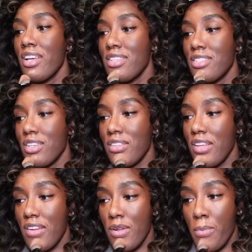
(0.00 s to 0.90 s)
So
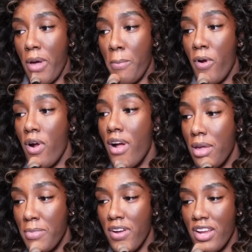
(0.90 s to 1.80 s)
then my
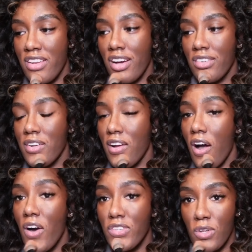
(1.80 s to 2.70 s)
primary doctor
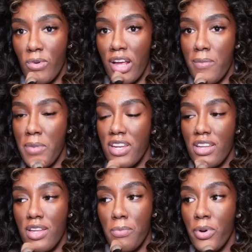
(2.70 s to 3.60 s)
also
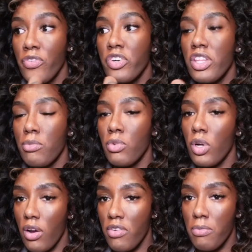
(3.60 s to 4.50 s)
recommended, both of them
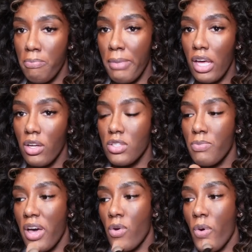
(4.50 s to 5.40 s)
were males,
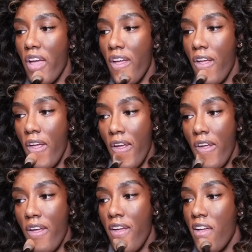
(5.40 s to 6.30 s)
by the way.
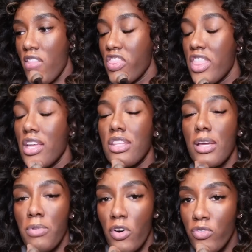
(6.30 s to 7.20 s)
They, they
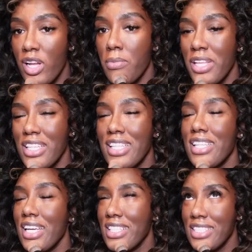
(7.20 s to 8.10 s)
both recommended
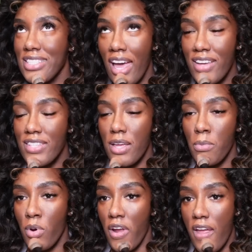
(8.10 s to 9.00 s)
the exact
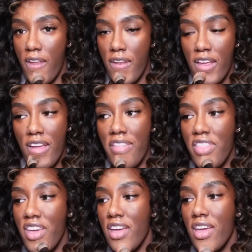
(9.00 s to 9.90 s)
same brand. And
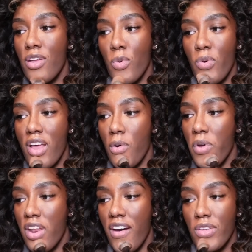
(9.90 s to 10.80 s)
then when I
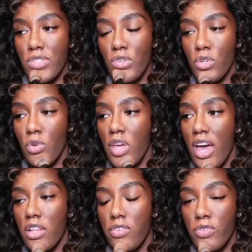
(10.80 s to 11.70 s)
went out to
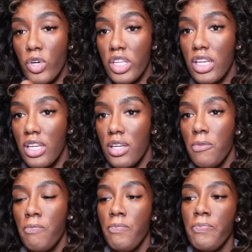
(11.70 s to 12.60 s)
California,